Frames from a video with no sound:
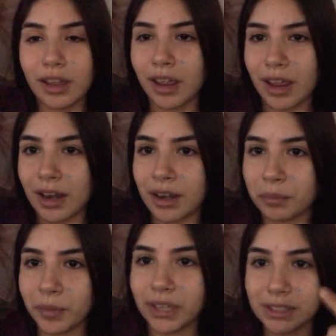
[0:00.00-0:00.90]

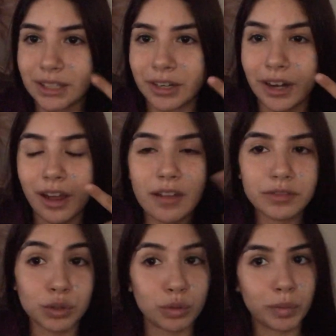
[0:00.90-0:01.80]
and sorry I have
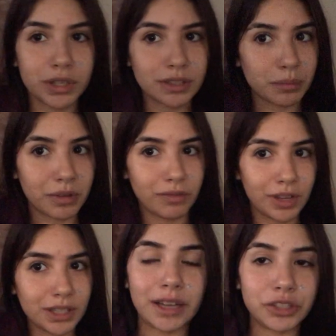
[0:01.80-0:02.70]
toothpaste on my
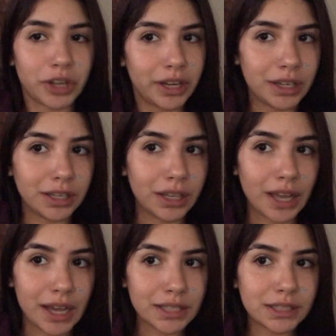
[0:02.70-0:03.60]
face I tried it
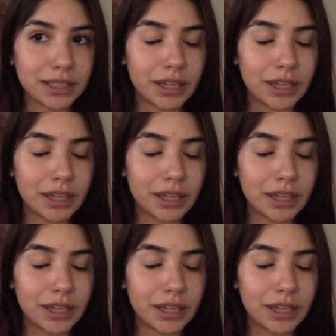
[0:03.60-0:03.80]
last